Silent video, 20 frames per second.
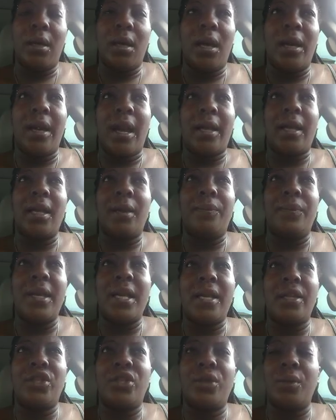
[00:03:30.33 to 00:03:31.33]
And I kept
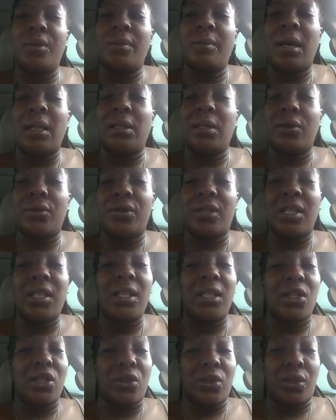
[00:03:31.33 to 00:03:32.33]
thinking she was my little
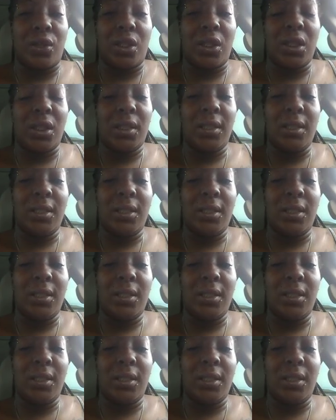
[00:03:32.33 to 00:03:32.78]
sister.